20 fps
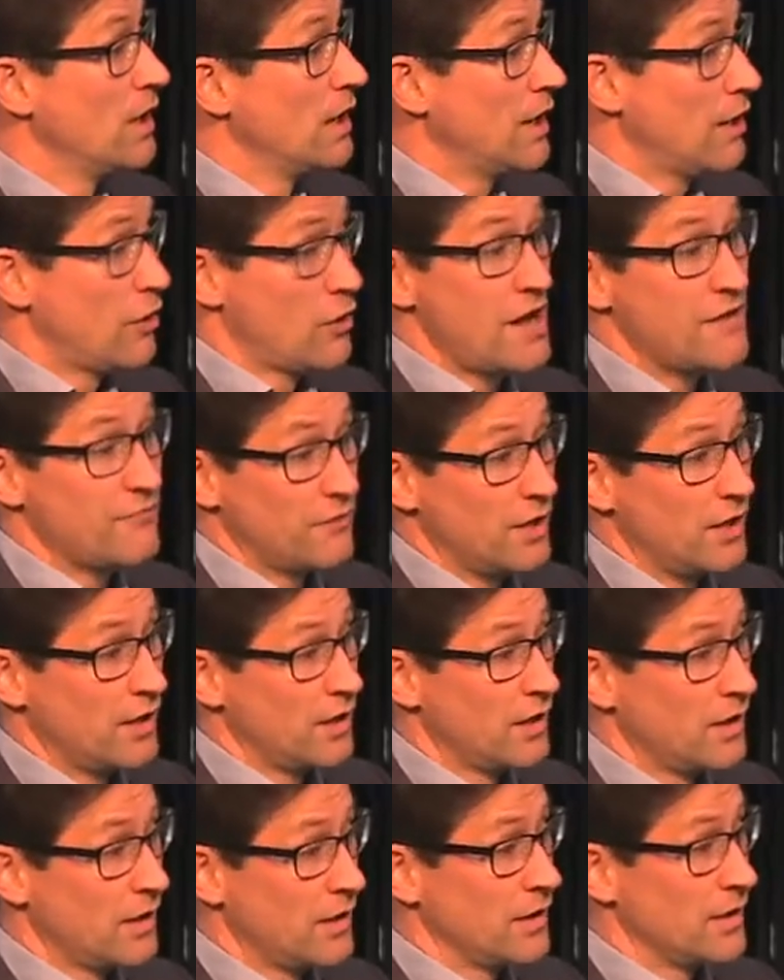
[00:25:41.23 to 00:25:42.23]

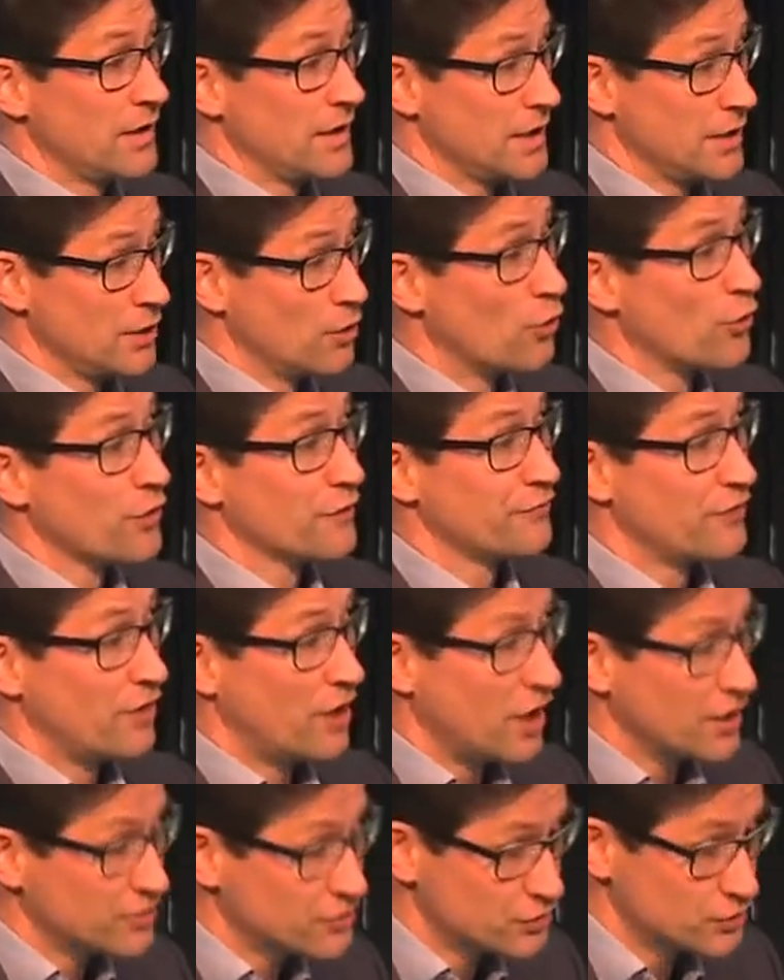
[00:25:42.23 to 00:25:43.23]
However, in order
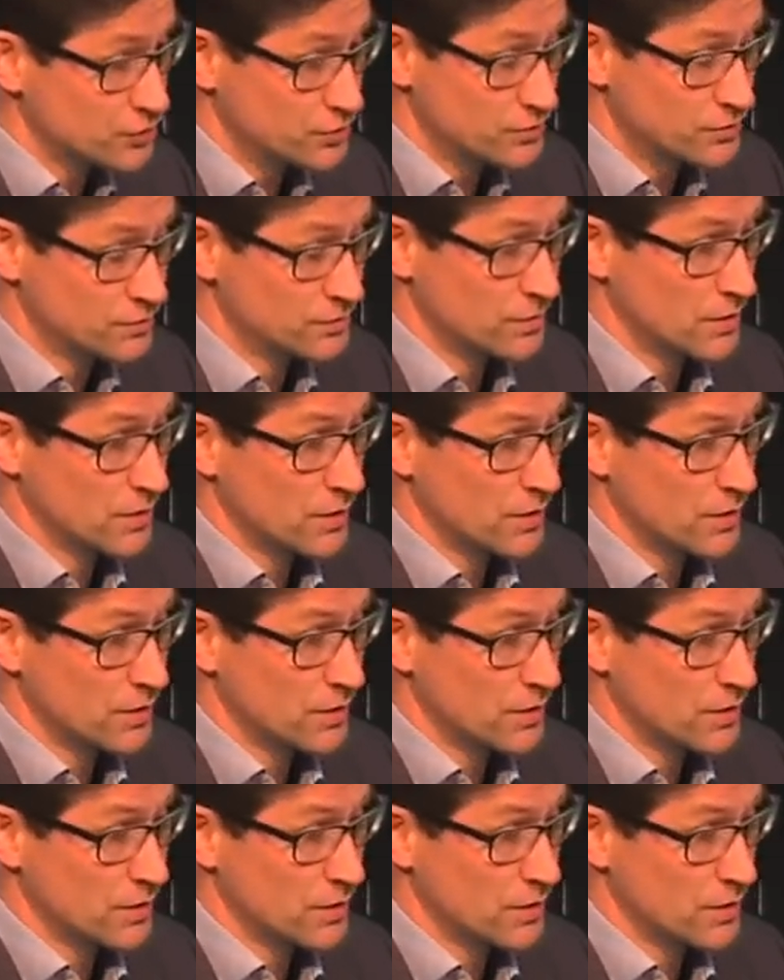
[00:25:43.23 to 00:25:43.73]
for us to